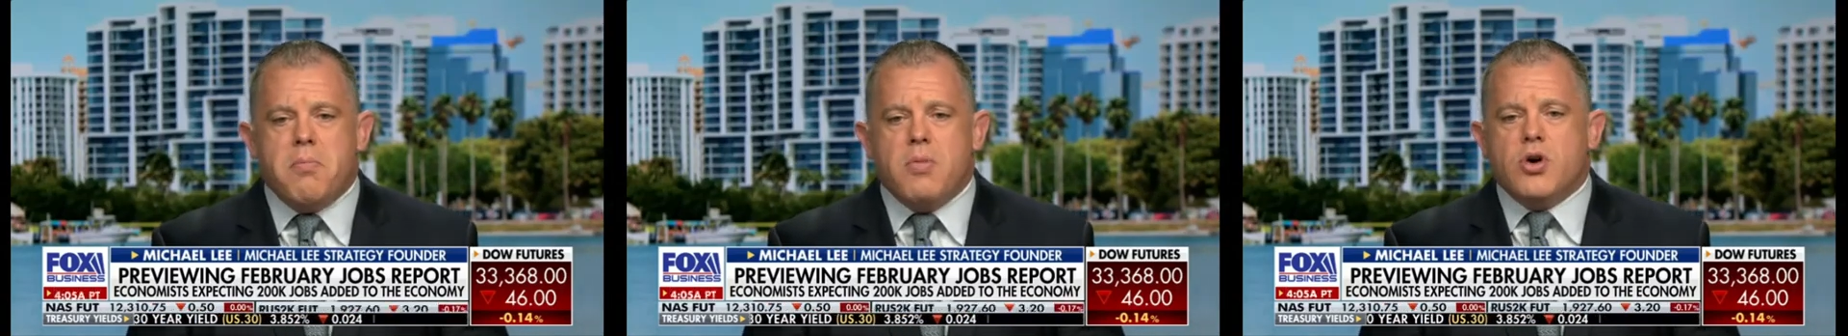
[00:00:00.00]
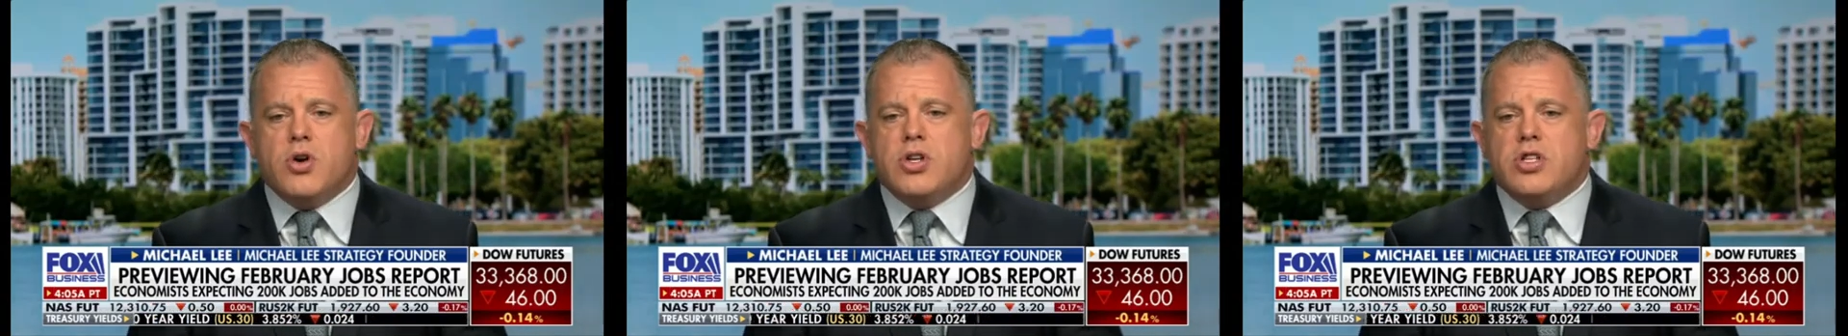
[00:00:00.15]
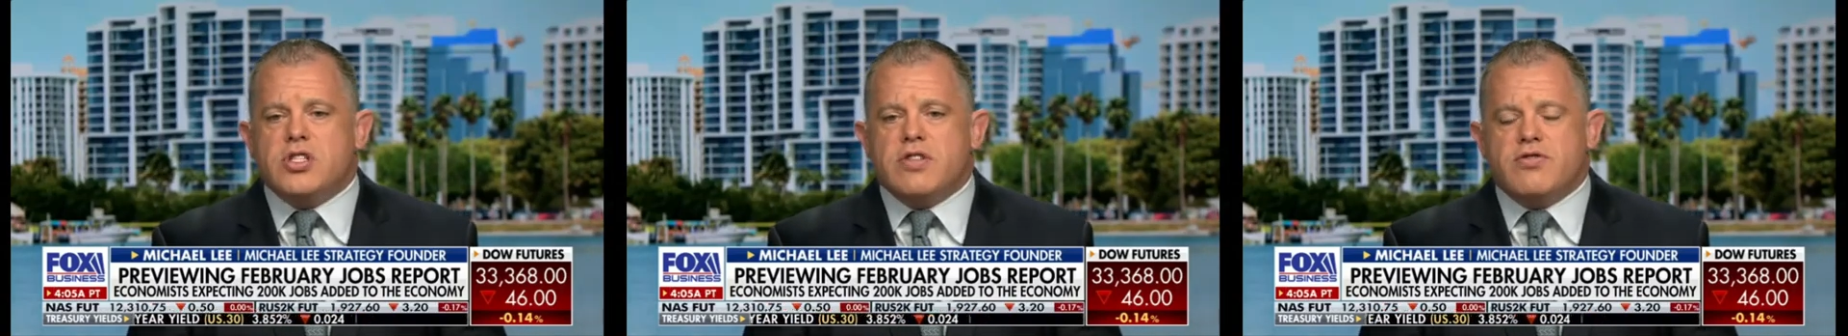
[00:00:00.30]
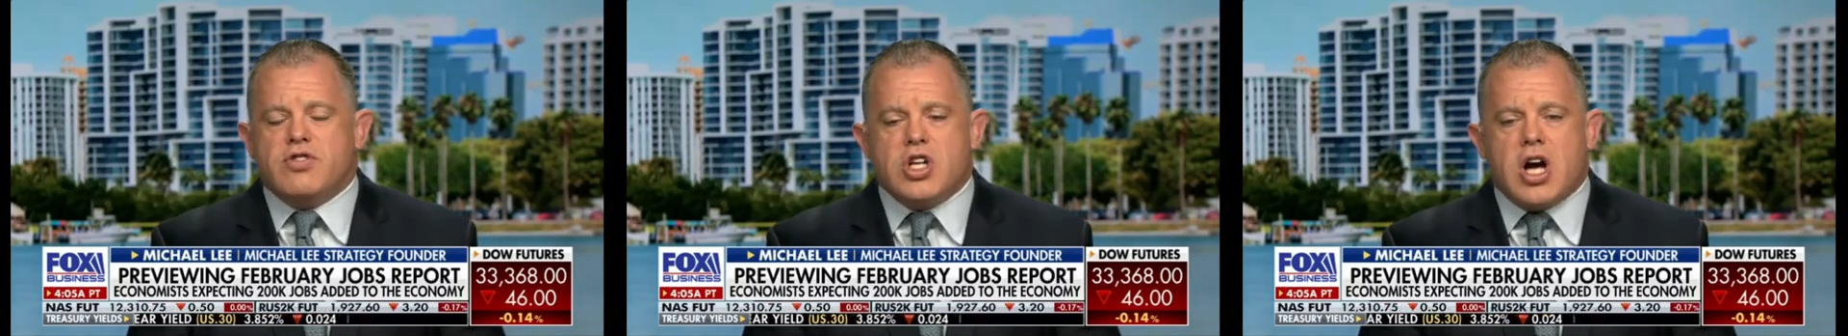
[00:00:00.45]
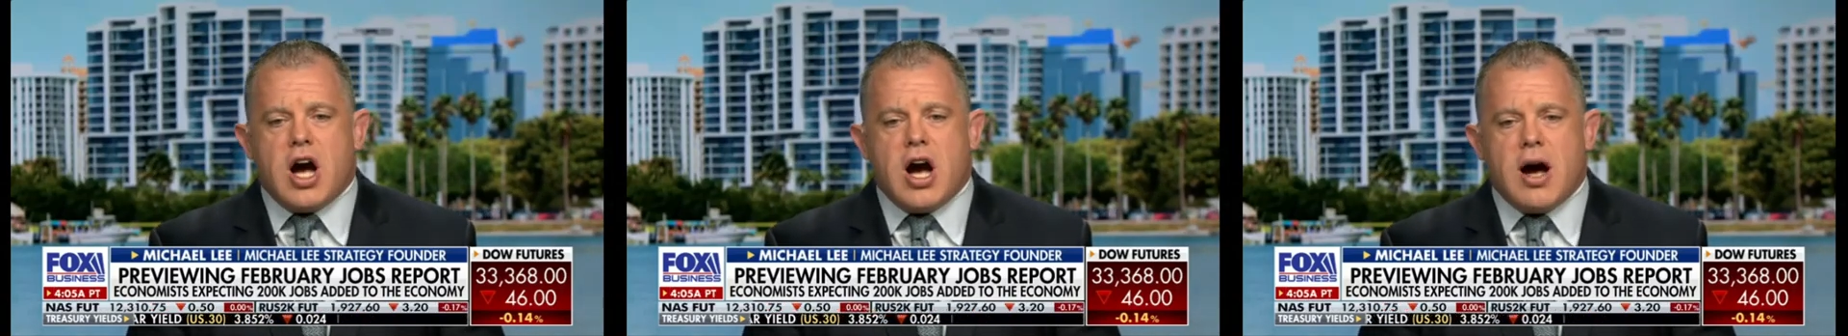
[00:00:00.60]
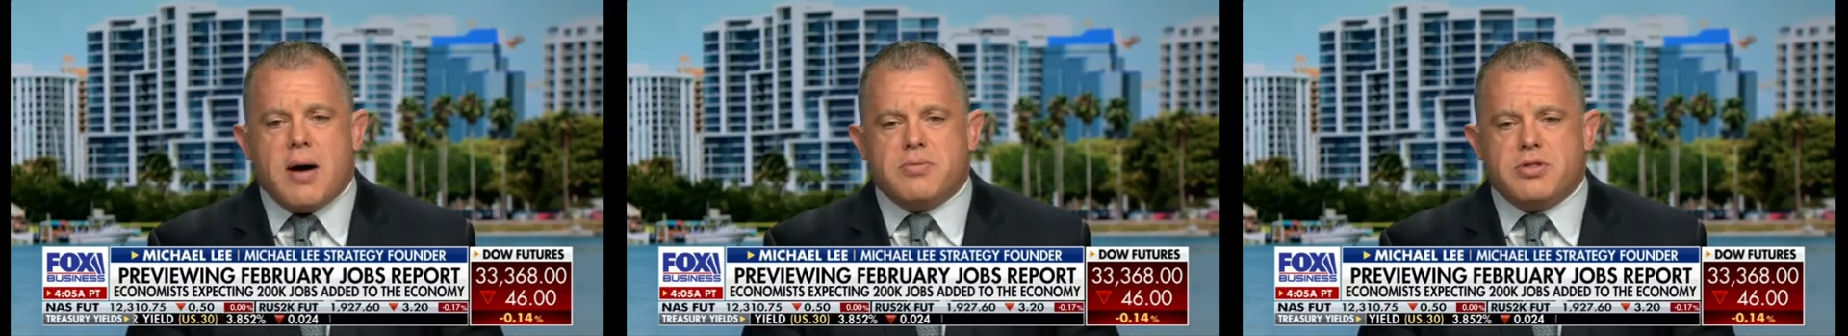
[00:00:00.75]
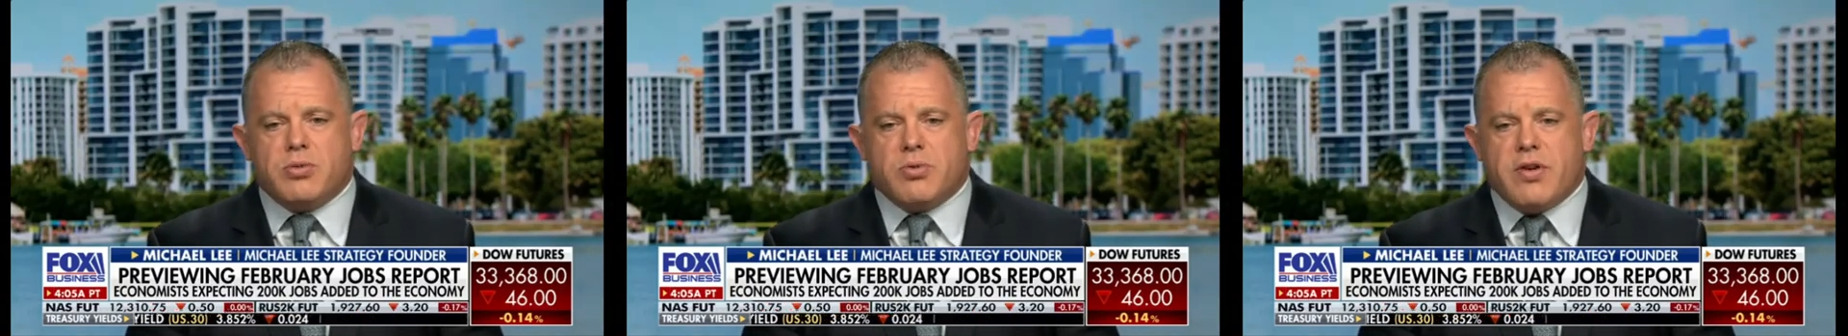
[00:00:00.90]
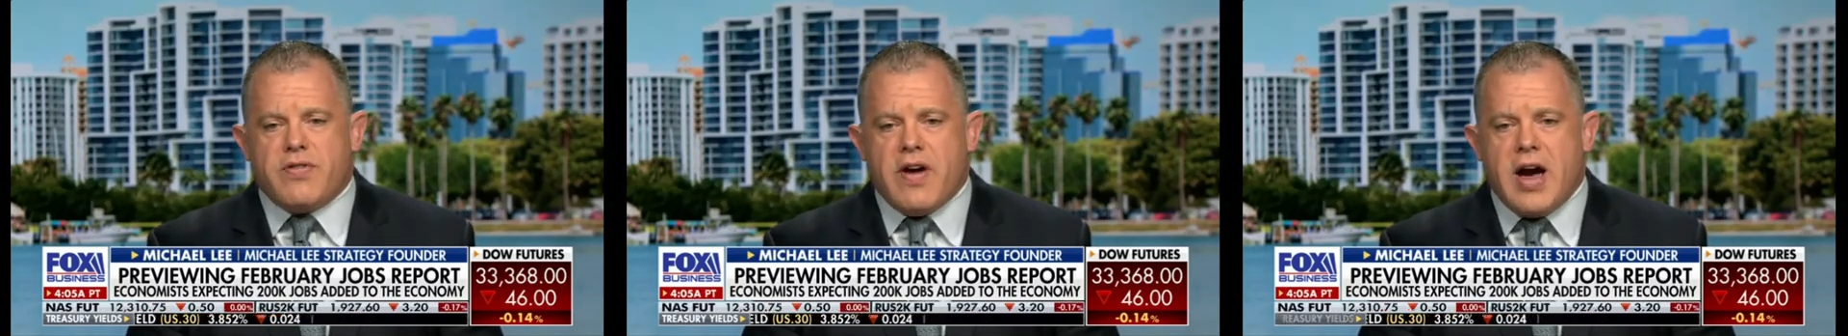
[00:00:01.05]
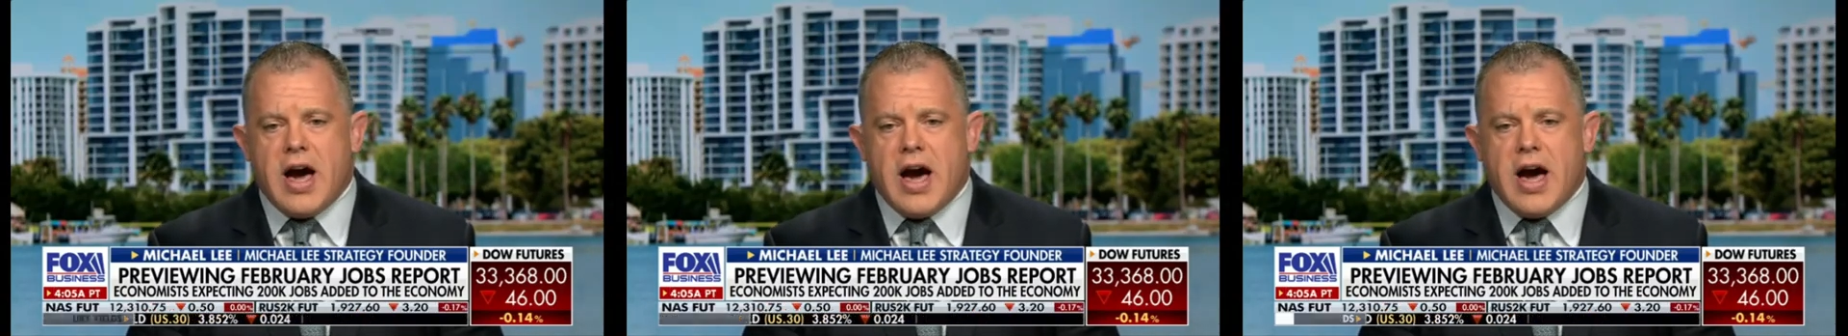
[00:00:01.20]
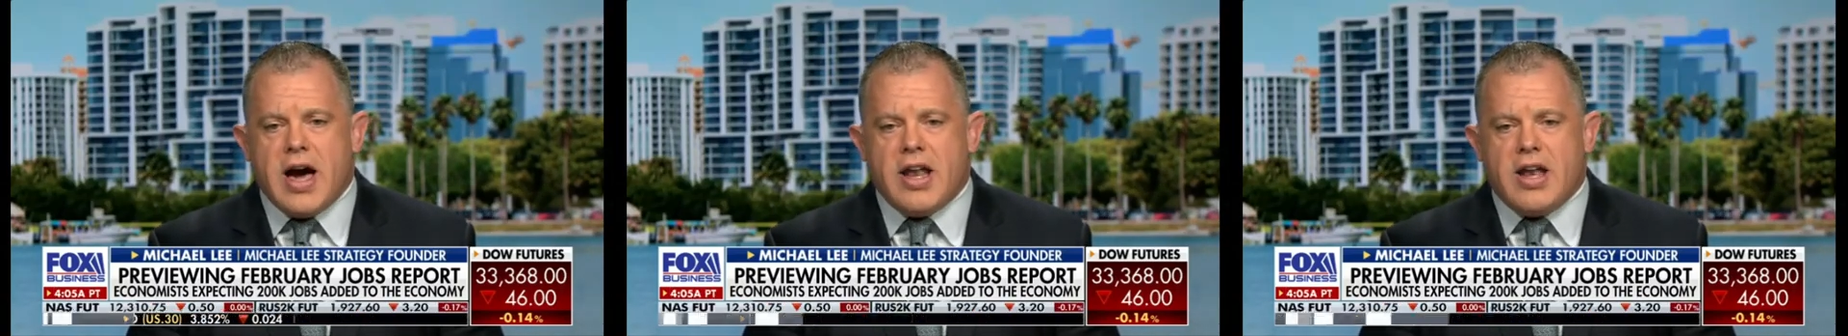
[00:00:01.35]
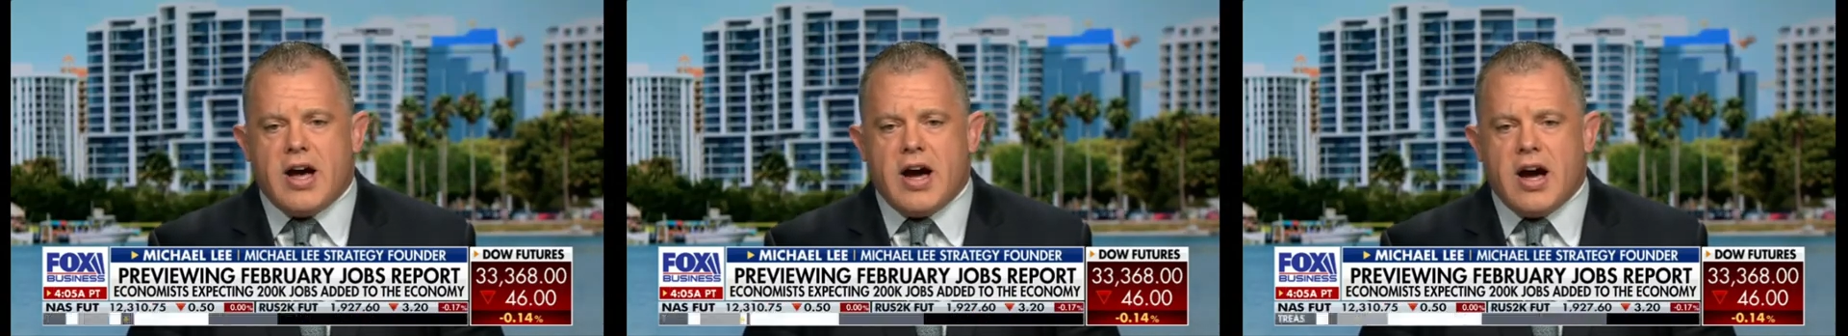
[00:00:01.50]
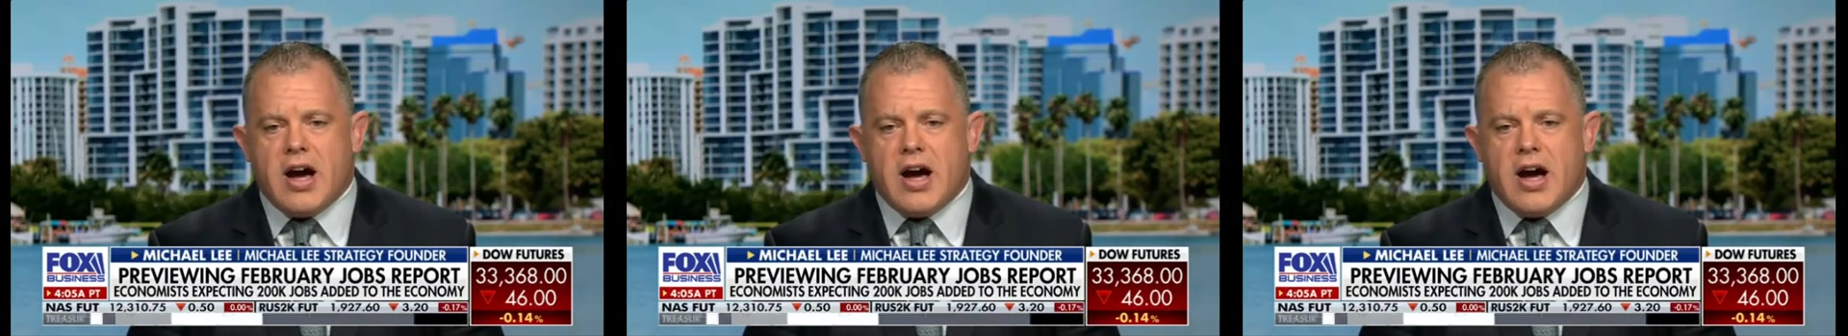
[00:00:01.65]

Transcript: millions of jobs, and we've had